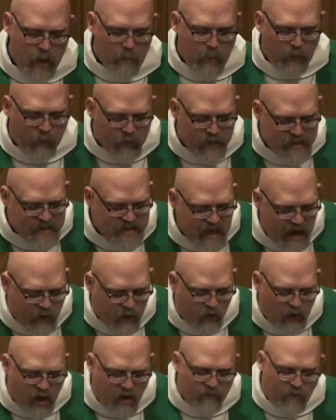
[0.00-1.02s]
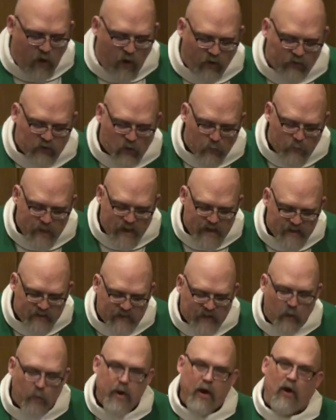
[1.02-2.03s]
But reaching out in love also
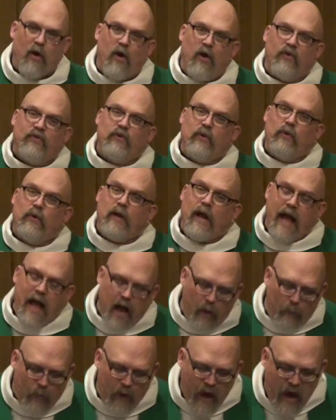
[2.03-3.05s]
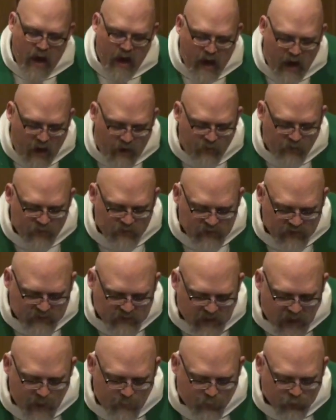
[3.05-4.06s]
means that we are also to help other
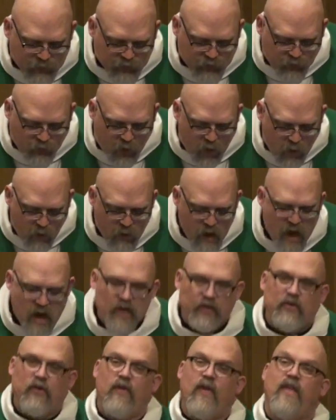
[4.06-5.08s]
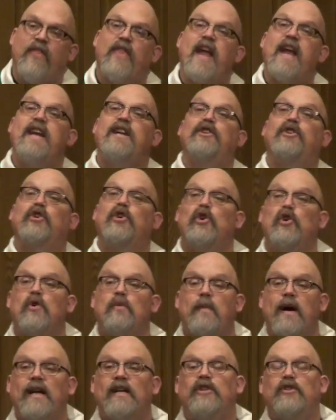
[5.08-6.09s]
disciples grow so that they too
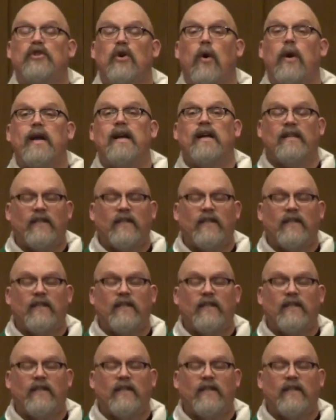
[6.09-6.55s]
might join